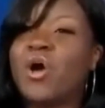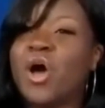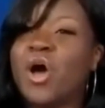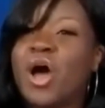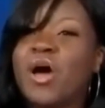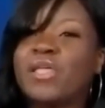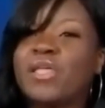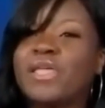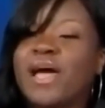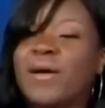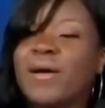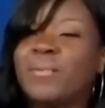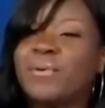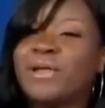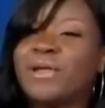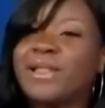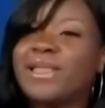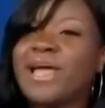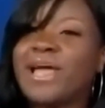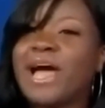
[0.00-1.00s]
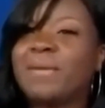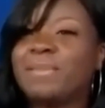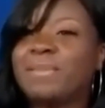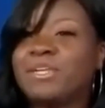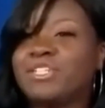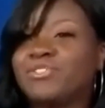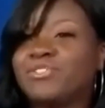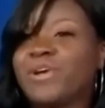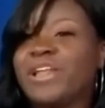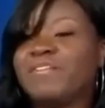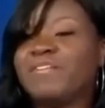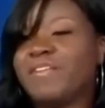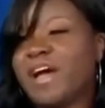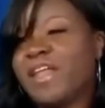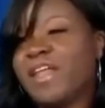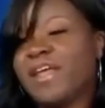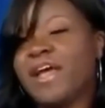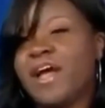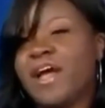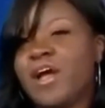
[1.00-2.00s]
oh, all y'all pretty, y'all be
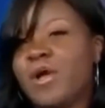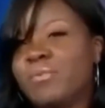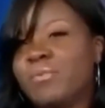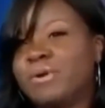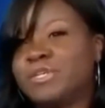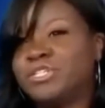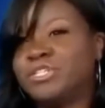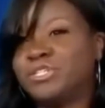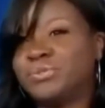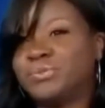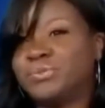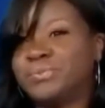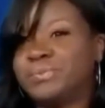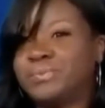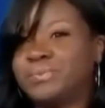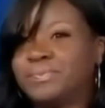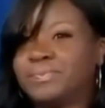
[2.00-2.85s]
straight if y'all didn't have her with you.